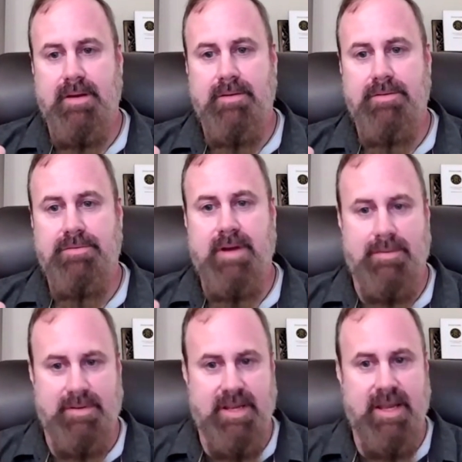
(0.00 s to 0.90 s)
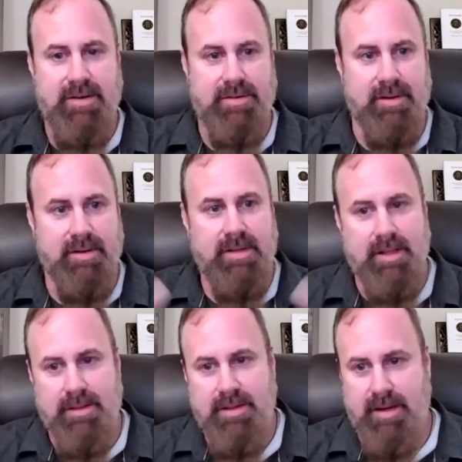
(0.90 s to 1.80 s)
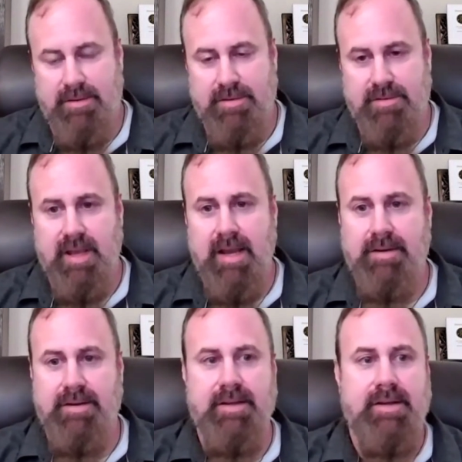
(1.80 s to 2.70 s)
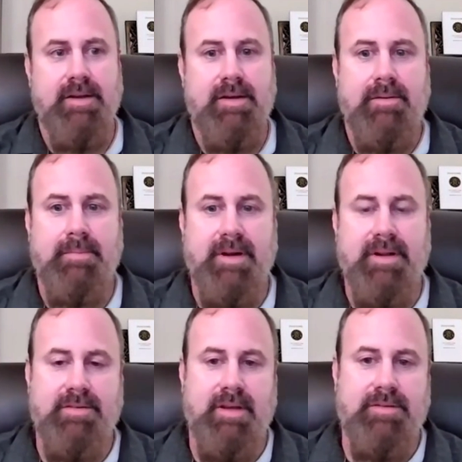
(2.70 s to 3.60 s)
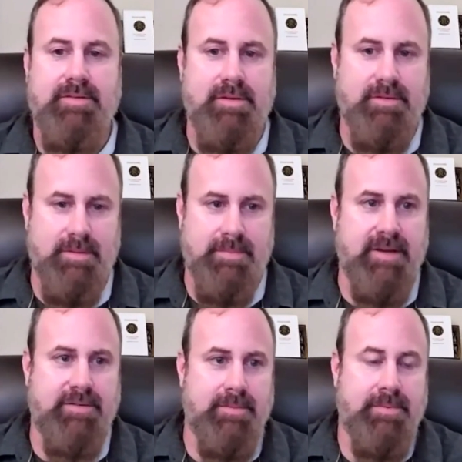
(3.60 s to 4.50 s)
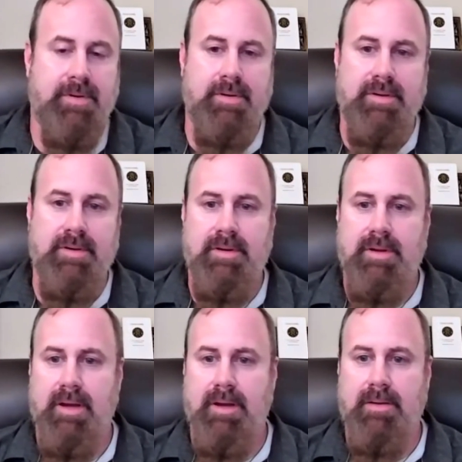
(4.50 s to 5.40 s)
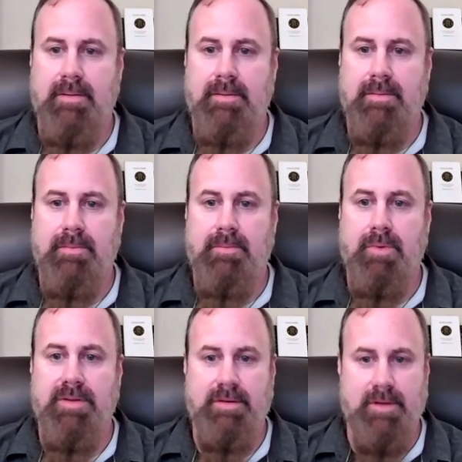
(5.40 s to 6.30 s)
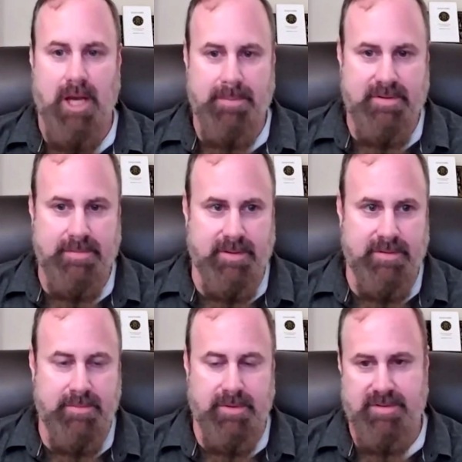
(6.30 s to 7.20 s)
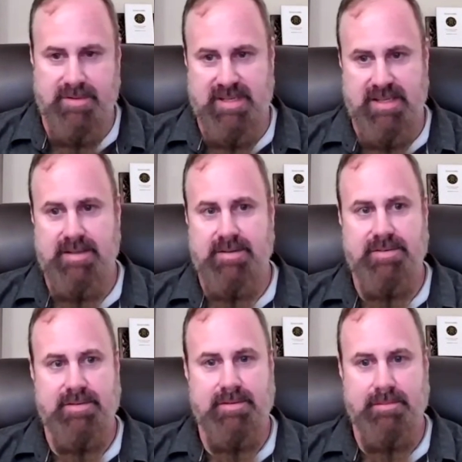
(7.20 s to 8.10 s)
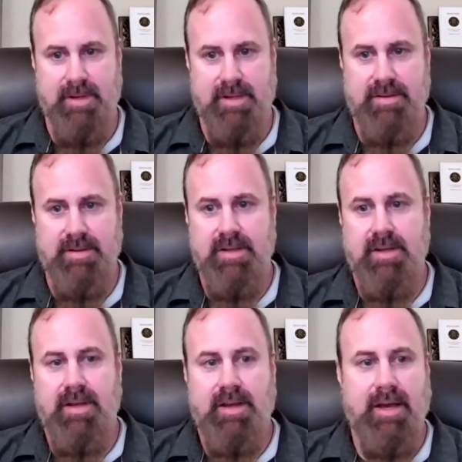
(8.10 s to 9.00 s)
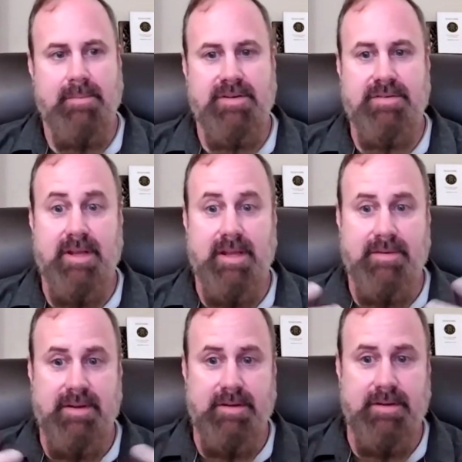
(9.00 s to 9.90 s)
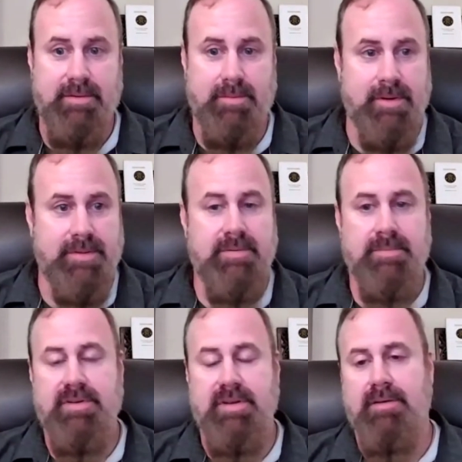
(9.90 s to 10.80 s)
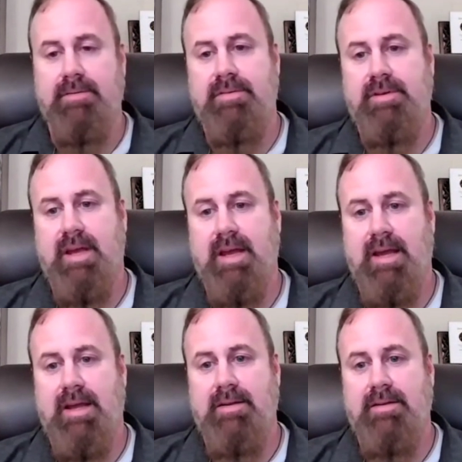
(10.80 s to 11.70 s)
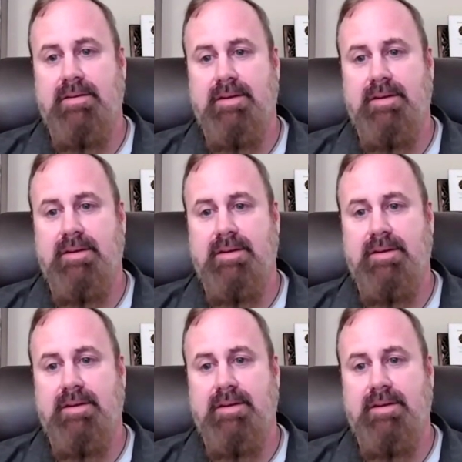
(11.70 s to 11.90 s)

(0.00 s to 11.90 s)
stratification in Theodish society, but it's usually based upon one's accomplishments, one's deeds, right? How much they have continued to worth themselves, and